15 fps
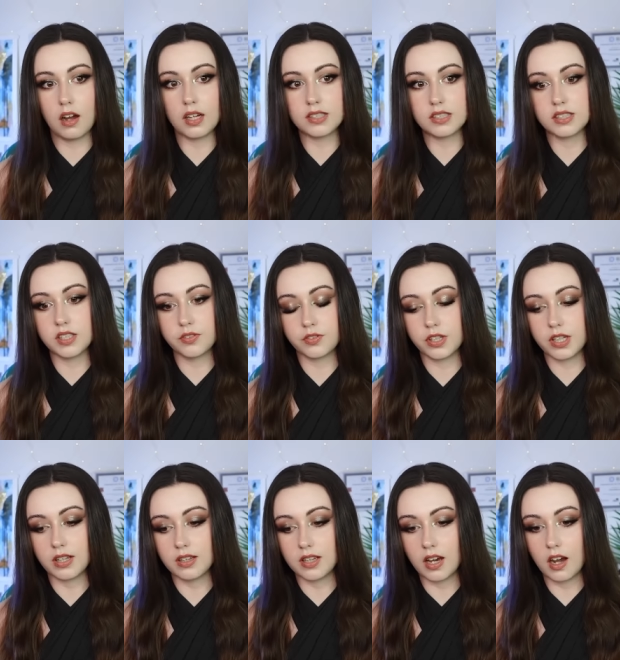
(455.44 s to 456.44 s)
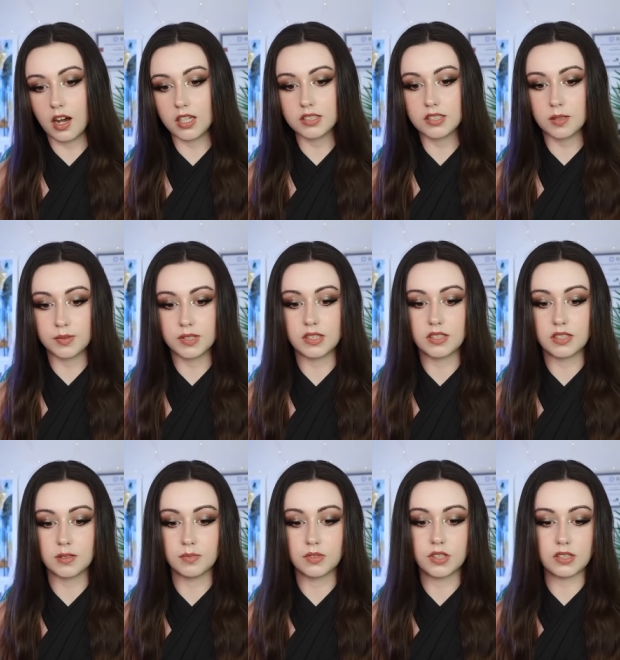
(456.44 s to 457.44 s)
Ours is different in that our
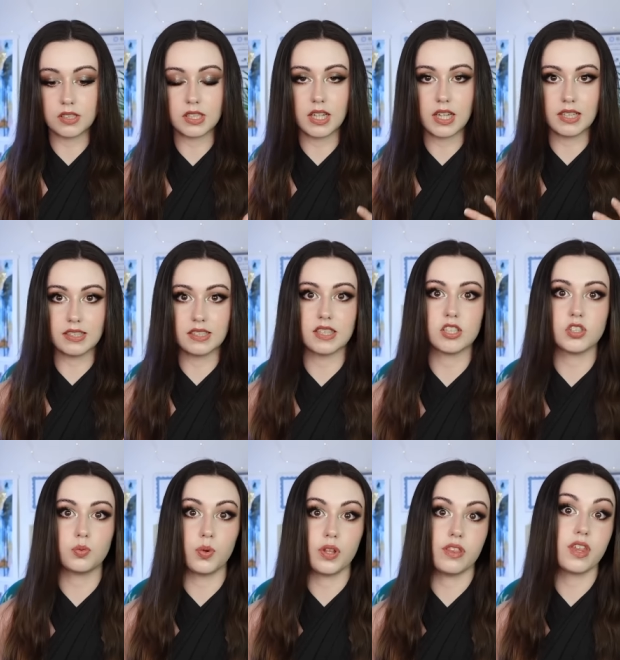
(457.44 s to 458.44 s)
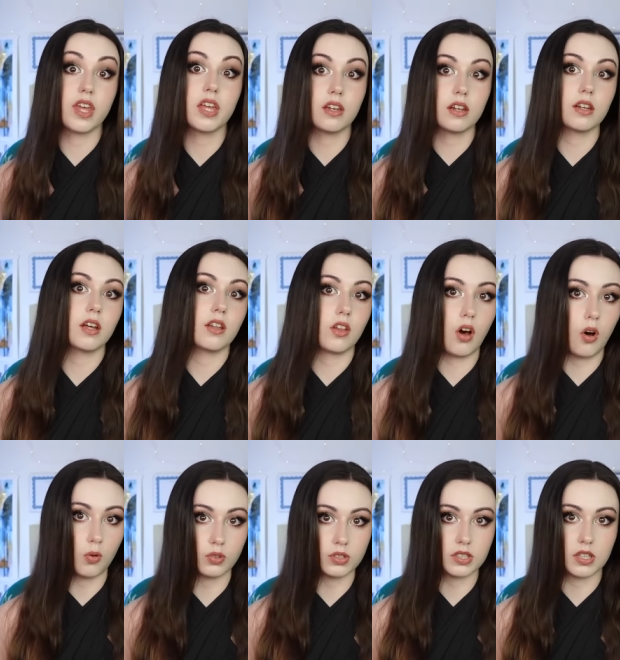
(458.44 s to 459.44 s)
subsystem doesn't exist within another
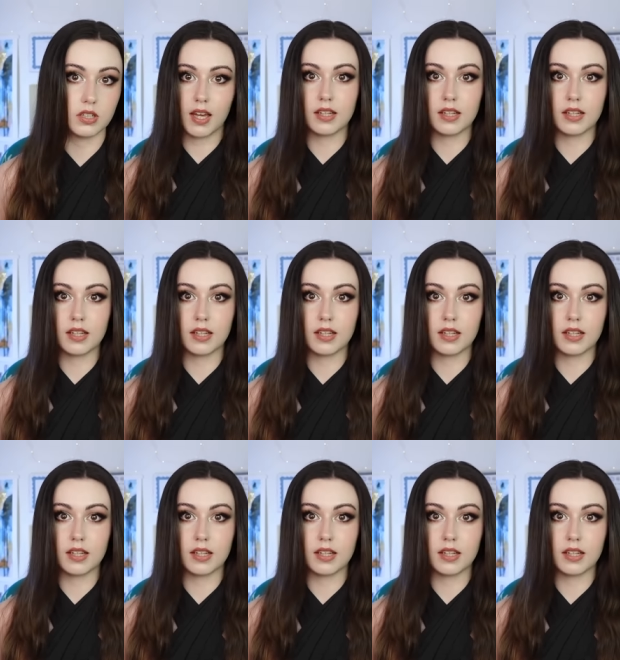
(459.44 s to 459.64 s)
alter.